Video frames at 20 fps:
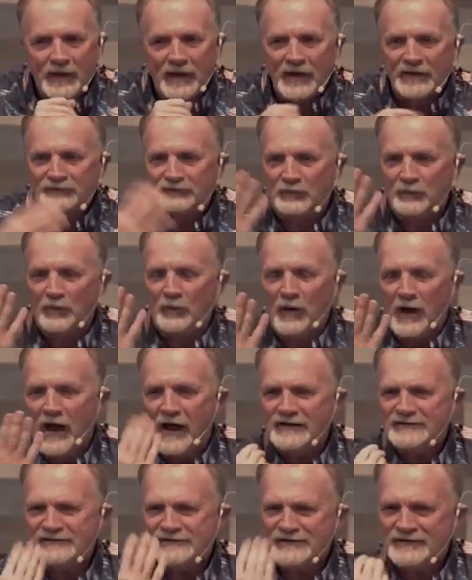And so
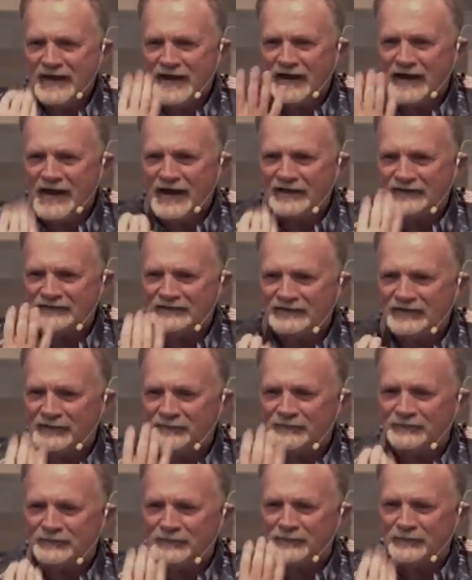I see that guy's
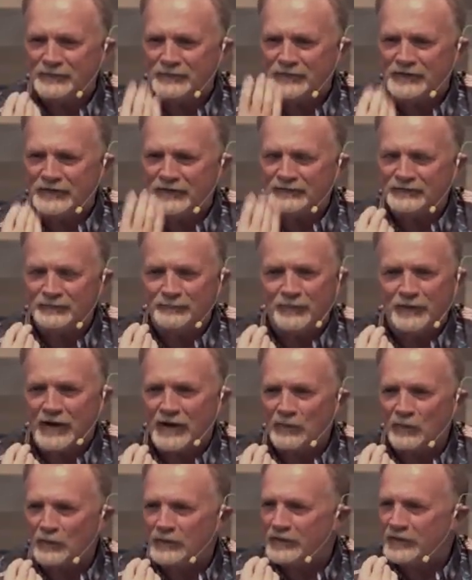lips doing this, but I
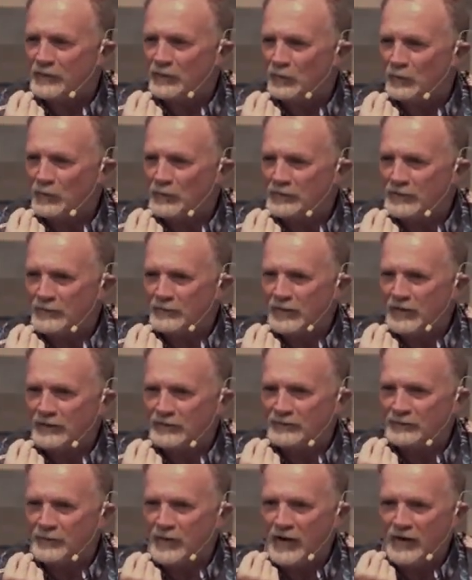don't hear a word coming out
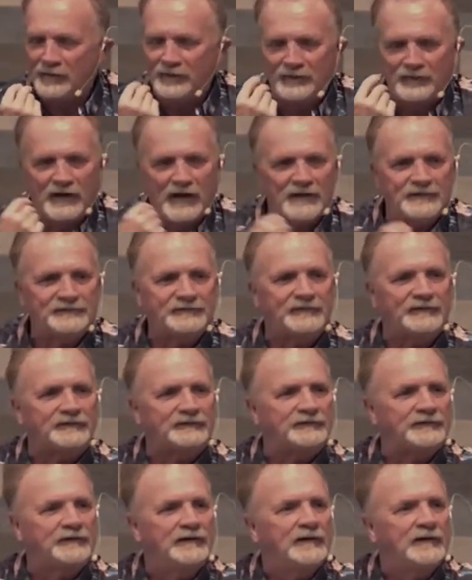of his mouth. And God says,